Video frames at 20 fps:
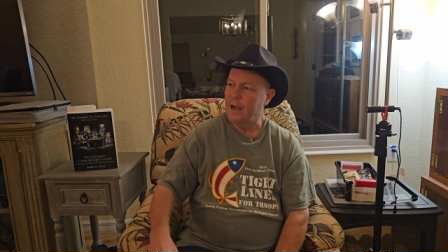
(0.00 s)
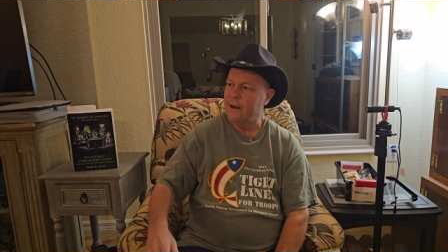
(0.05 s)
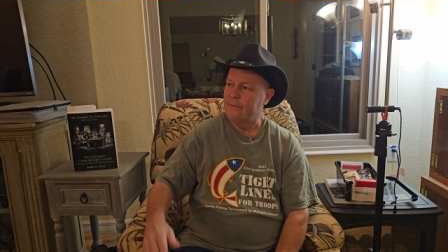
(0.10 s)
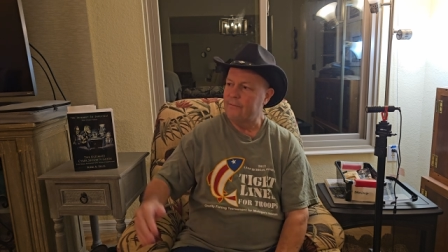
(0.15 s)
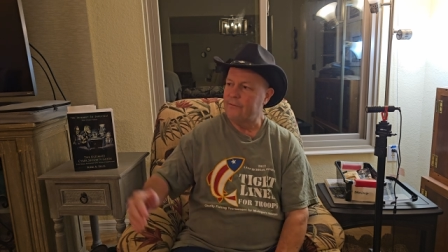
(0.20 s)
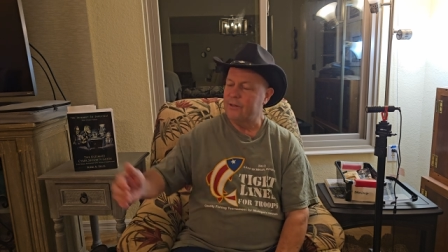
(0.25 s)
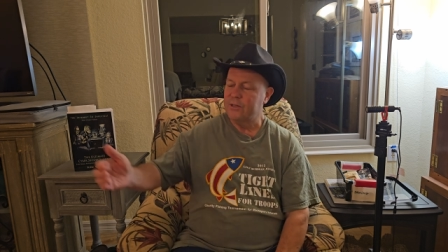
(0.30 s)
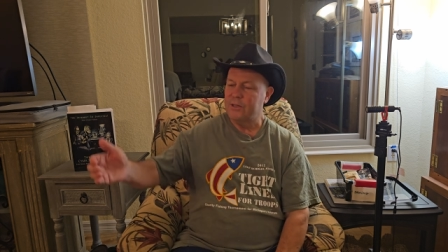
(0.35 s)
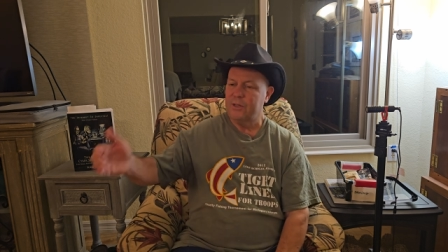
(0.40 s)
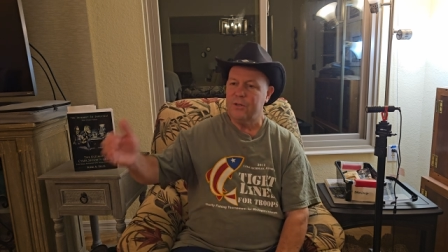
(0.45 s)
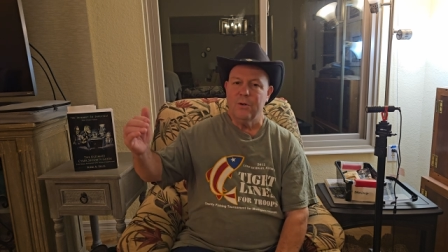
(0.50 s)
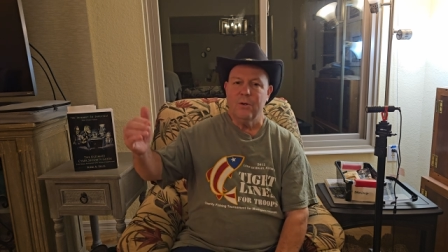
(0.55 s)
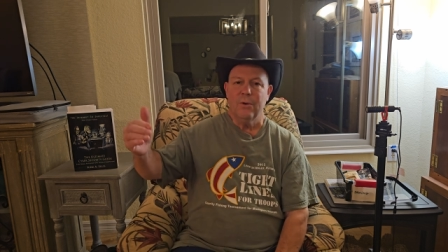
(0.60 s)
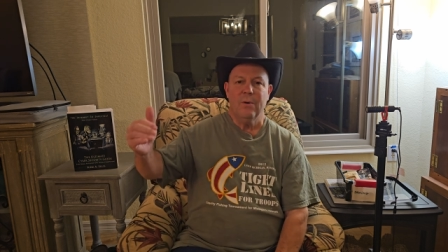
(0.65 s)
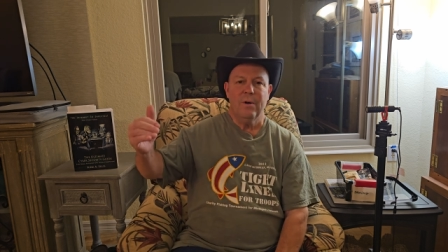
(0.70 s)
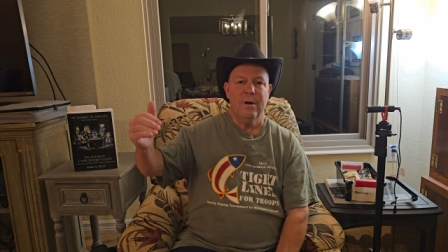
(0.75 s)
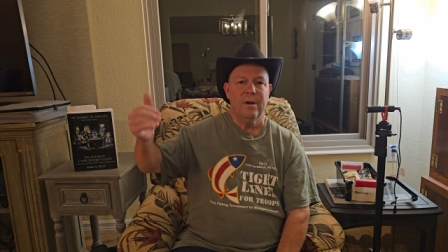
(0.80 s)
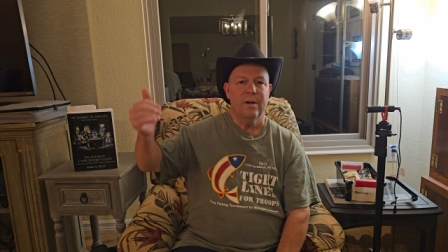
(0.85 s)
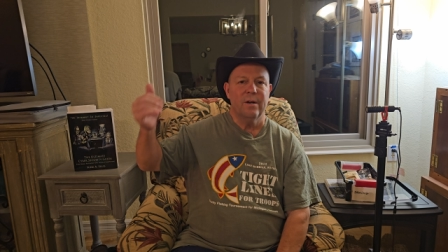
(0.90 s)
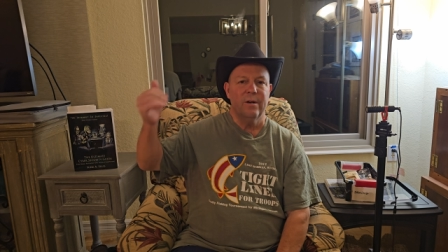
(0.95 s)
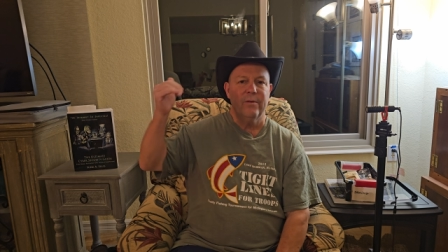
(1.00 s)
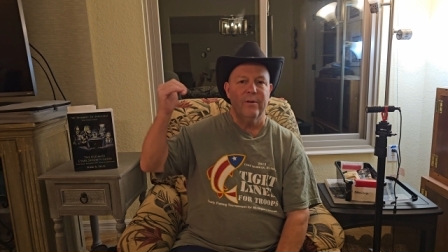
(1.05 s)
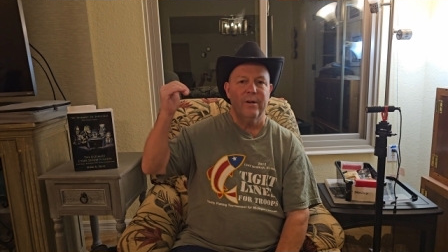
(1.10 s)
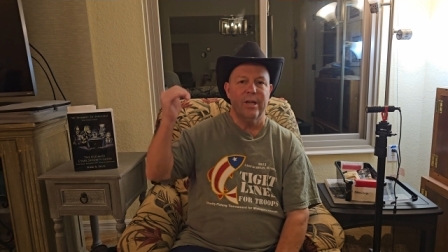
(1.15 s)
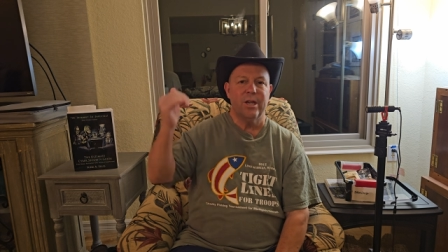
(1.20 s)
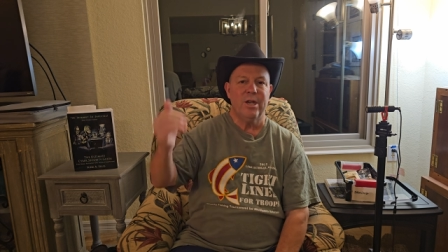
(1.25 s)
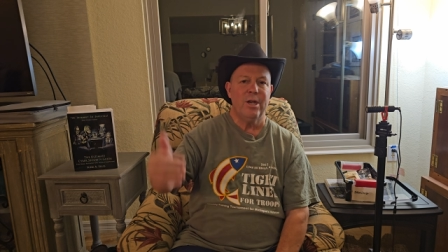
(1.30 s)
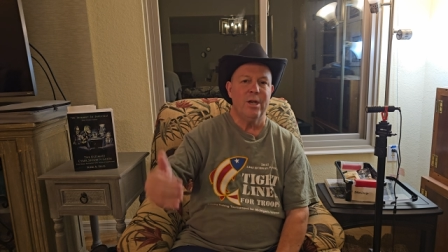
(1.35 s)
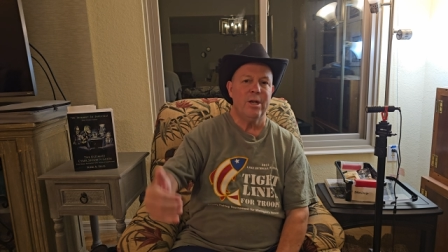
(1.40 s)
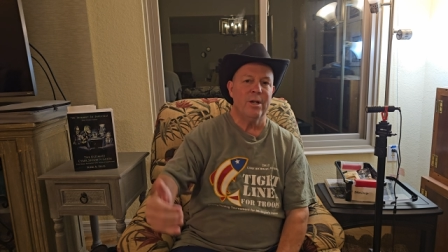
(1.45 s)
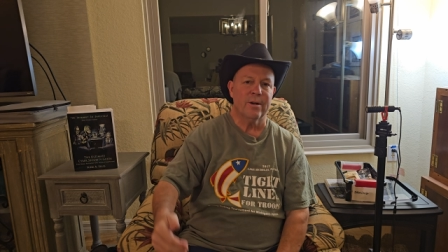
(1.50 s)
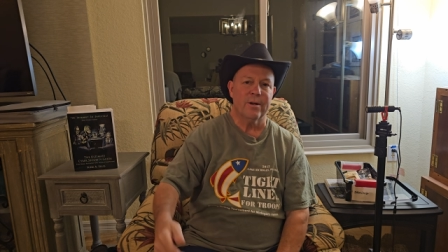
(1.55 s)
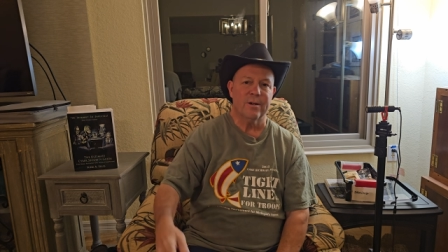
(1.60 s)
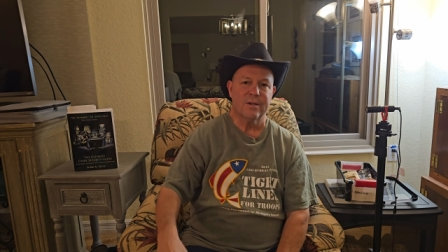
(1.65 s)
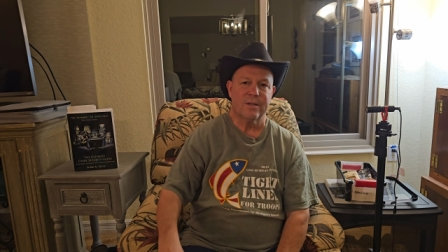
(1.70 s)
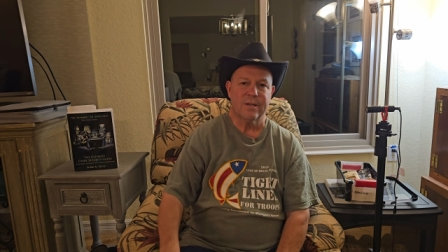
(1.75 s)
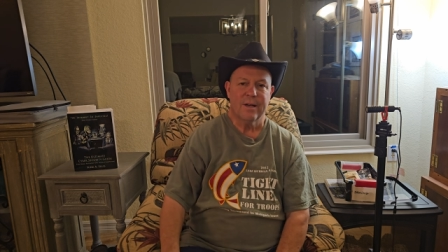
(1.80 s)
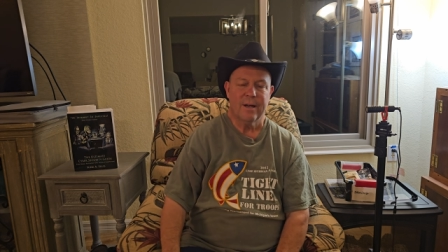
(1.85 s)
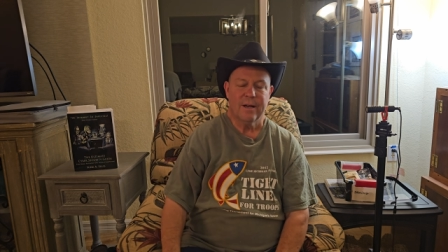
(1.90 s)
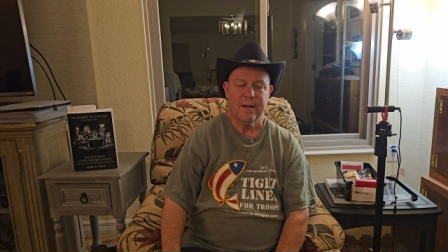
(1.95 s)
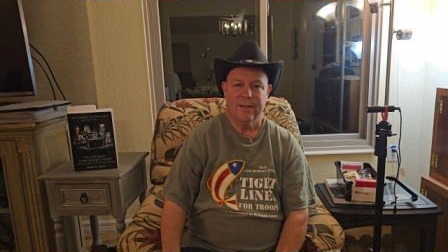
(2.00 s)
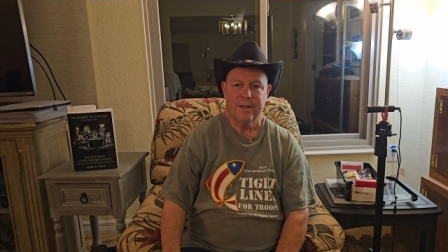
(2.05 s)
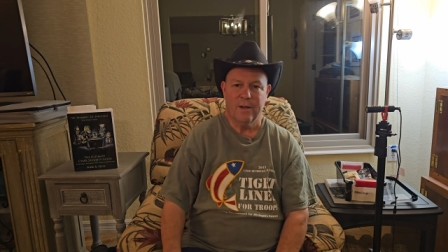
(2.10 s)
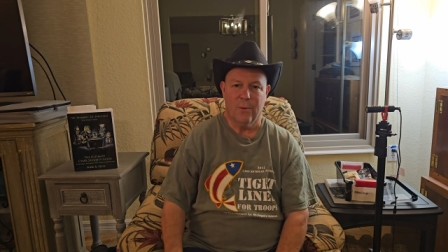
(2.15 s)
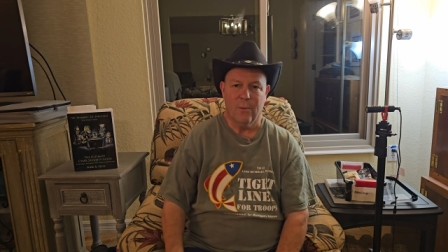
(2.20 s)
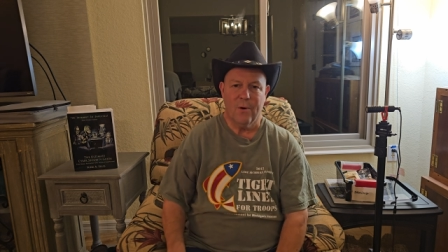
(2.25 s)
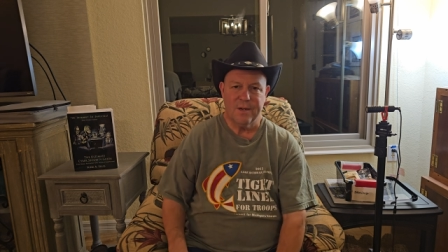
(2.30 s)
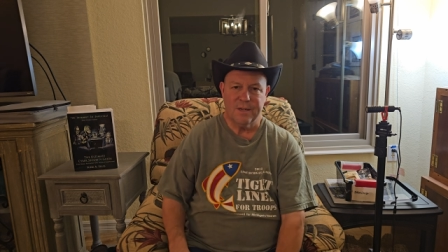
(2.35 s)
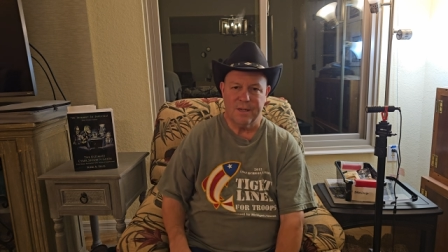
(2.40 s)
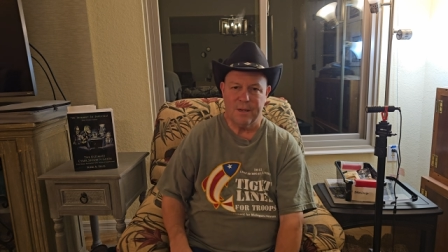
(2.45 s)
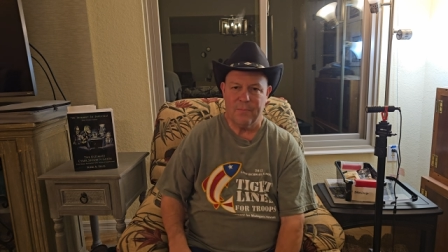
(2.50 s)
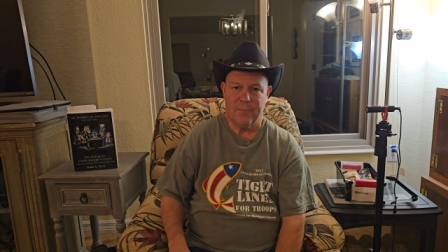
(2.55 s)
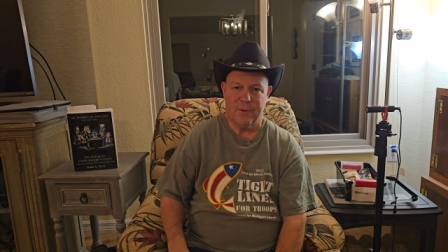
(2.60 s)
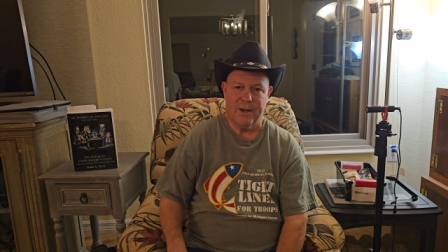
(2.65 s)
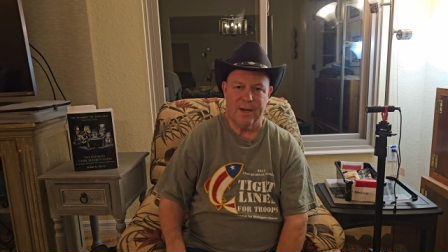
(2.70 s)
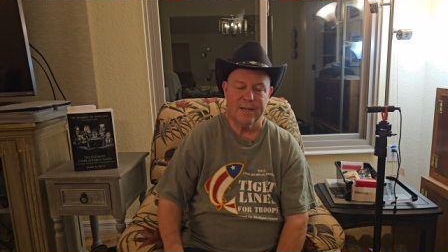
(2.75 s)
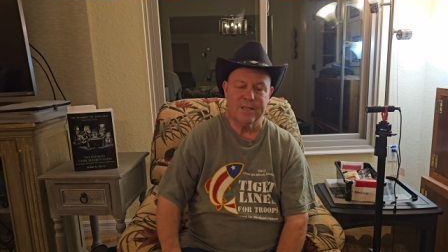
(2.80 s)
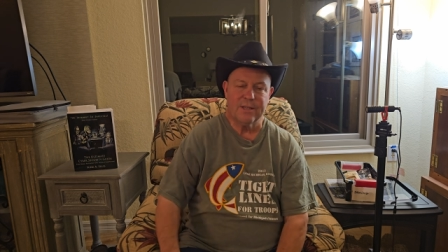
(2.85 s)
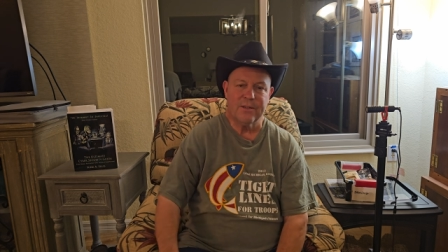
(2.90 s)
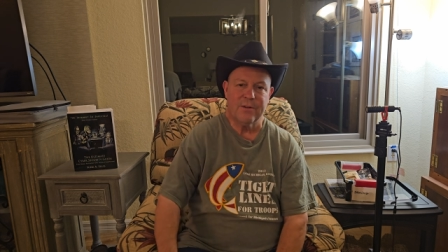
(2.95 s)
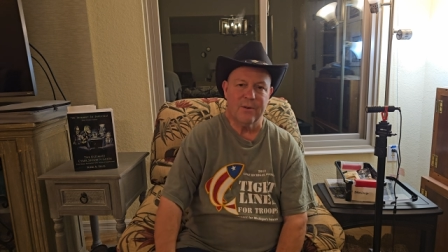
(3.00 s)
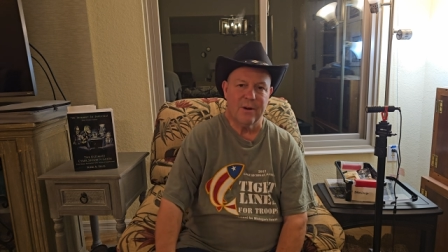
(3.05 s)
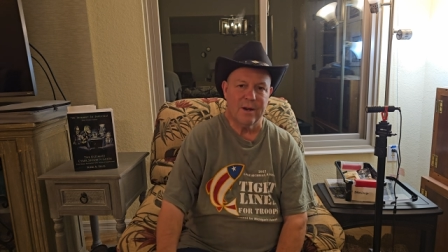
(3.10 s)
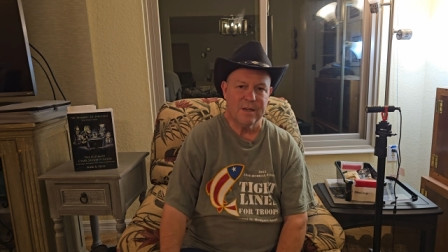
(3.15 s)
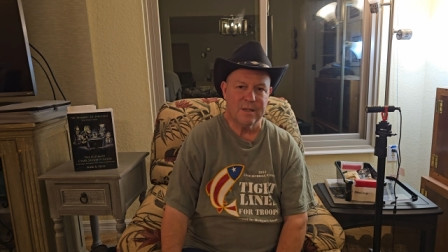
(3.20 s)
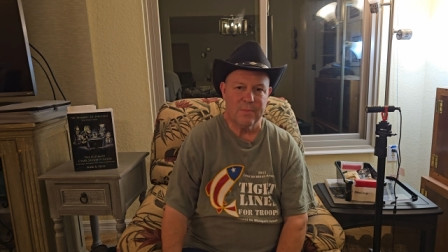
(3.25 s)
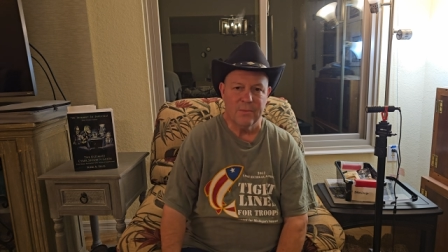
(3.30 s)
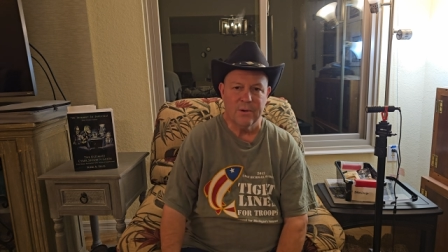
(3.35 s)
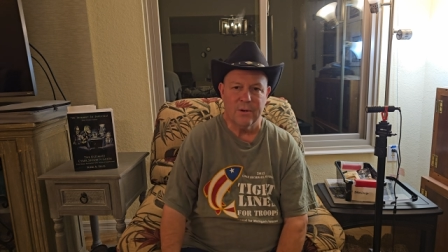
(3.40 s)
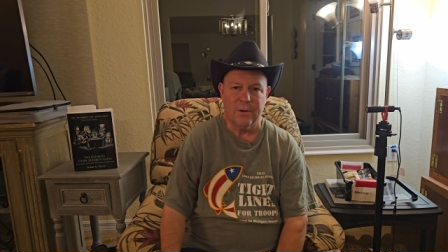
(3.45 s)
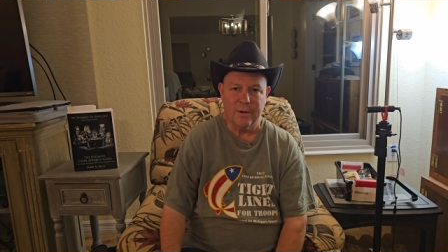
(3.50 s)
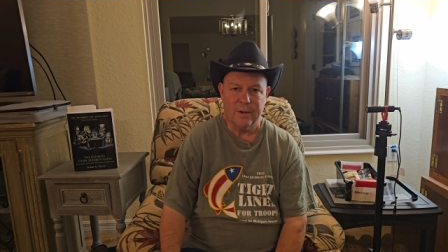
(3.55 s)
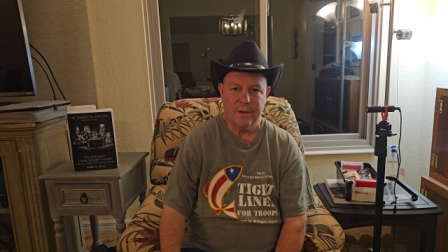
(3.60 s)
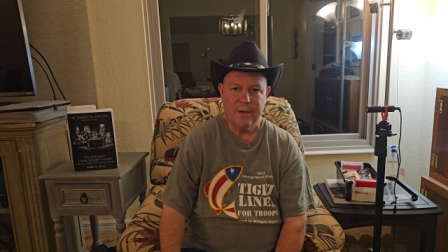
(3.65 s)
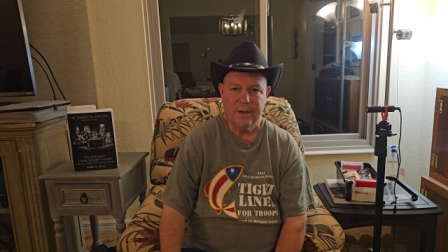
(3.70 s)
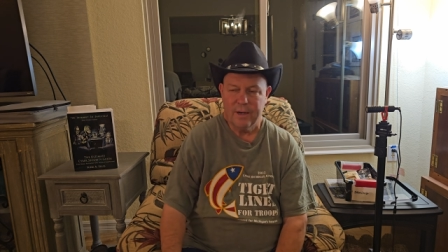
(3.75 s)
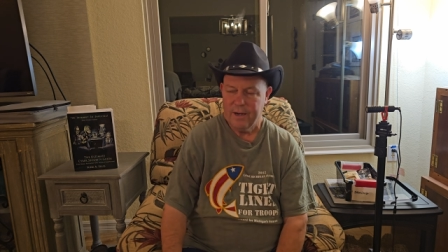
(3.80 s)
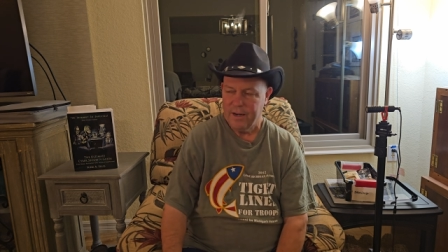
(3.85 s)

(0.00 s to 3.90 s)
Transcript: For 200 years, there wasn't pasteurized milk.